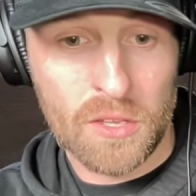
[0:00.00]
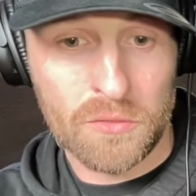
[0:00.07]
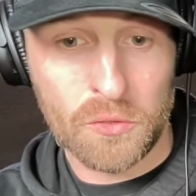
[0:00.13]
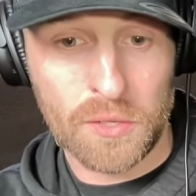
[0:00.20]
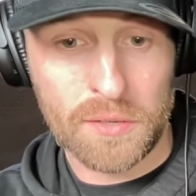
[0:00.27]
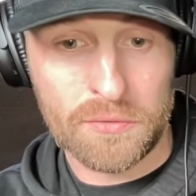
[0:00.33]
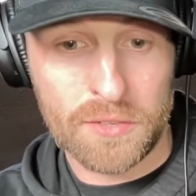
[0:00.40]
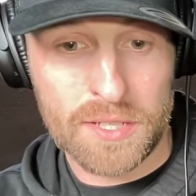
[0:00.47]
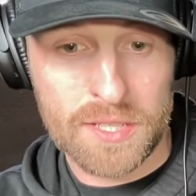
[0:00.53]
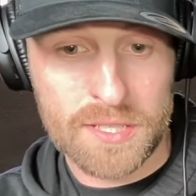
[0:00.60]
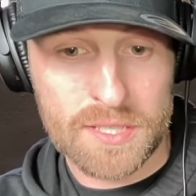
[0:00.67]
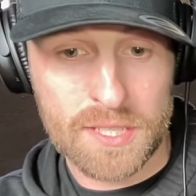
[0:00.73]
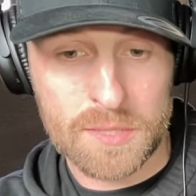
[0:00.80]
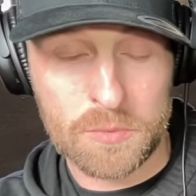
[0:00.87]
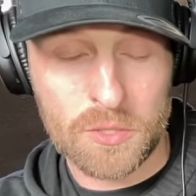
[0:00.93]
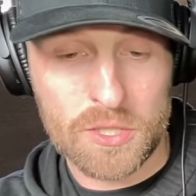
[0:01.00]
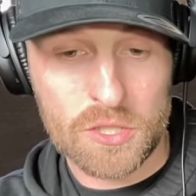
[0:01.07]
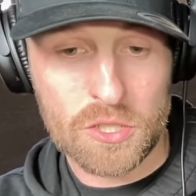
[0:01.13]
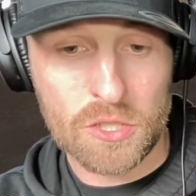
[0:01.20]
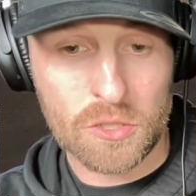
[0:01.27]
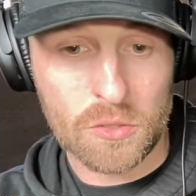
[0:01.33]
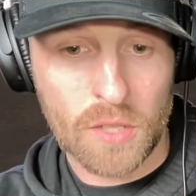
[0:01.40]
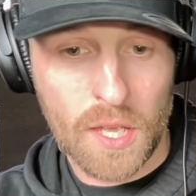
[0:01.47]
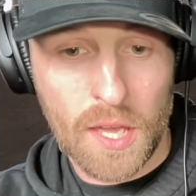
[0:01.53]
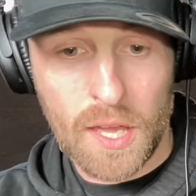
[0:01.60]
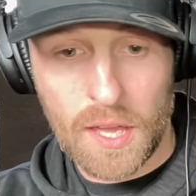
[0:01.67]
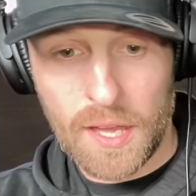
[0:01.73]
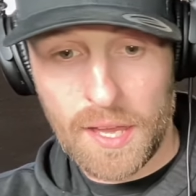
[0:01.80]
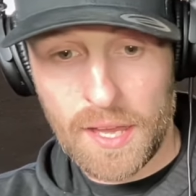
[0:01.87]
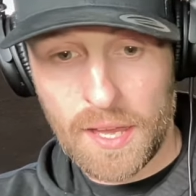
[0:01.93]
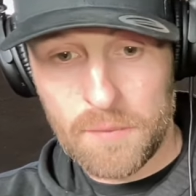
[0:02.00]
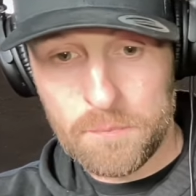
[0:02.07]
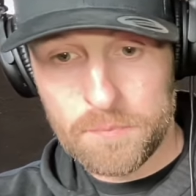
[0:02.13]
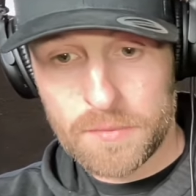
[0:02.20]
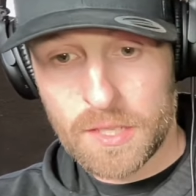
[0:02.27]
their friend at 6.2.